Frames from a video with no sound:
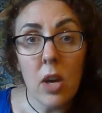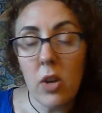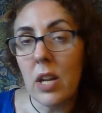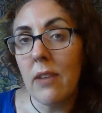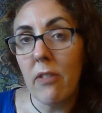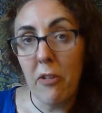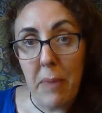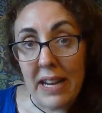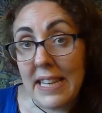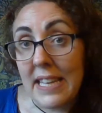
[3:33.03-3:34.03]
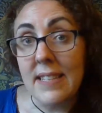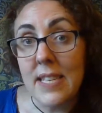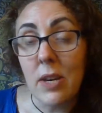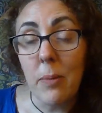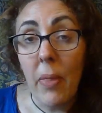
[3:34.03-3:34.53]
a good level of
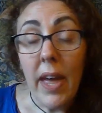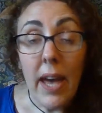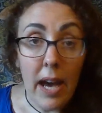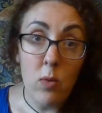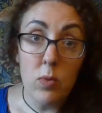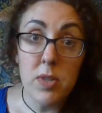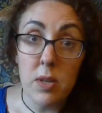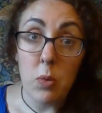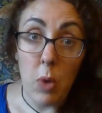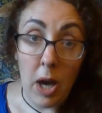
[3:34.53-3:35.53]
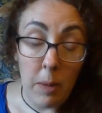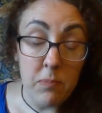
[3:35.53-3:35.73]
magnesium and also